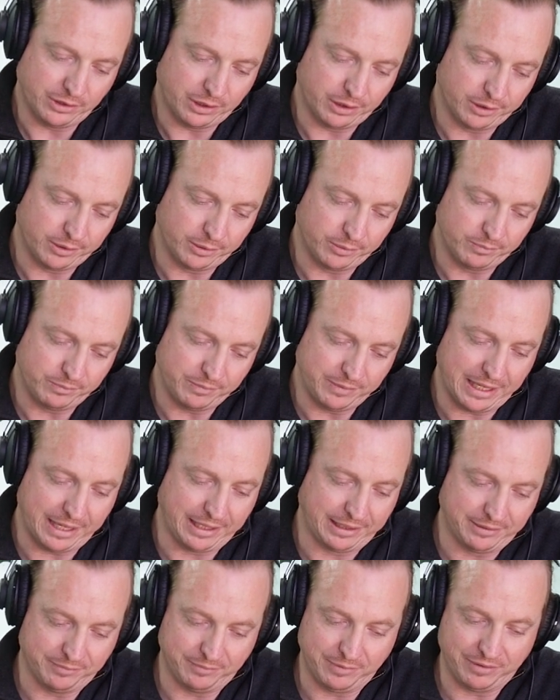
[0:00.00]
So,
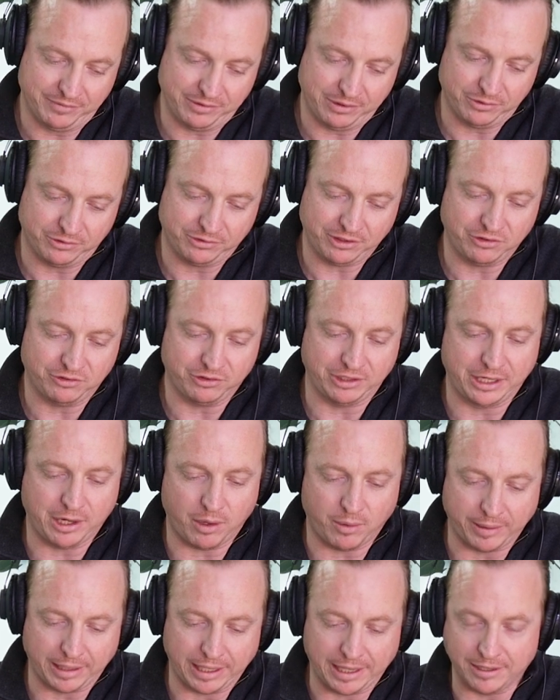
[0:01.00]
you're essentially
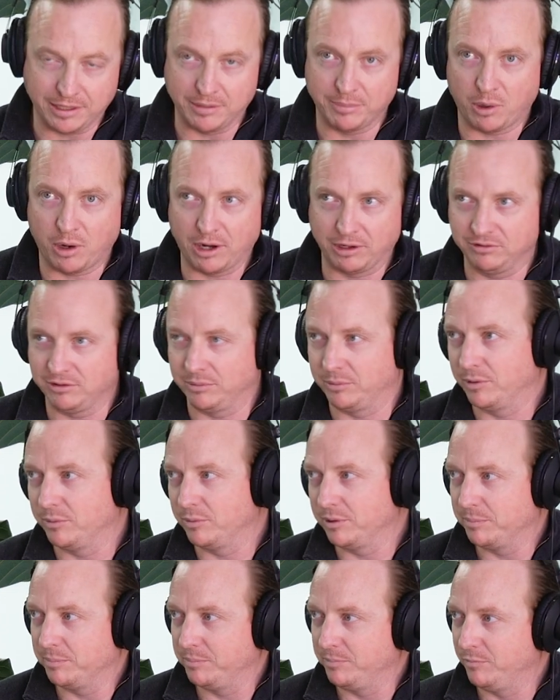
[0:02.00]
going out, you're buying
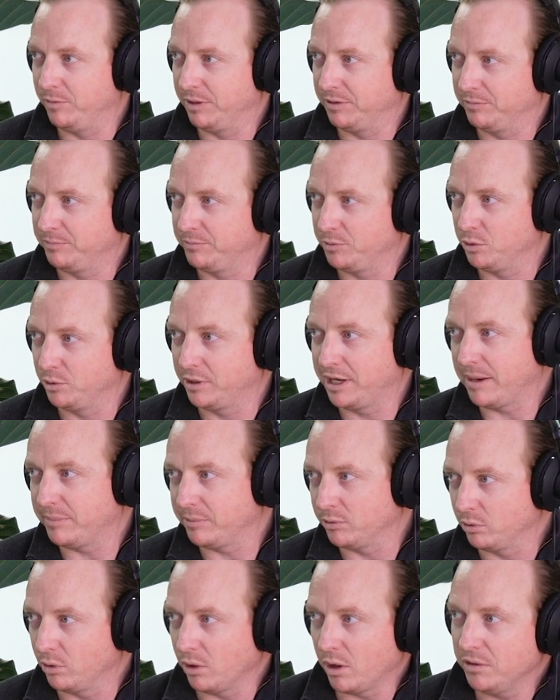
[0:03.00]
somewhere with good
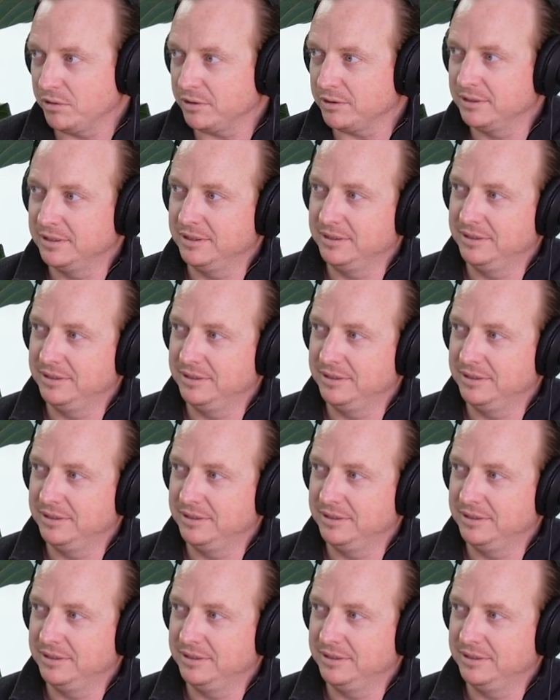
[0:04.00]
capital growth.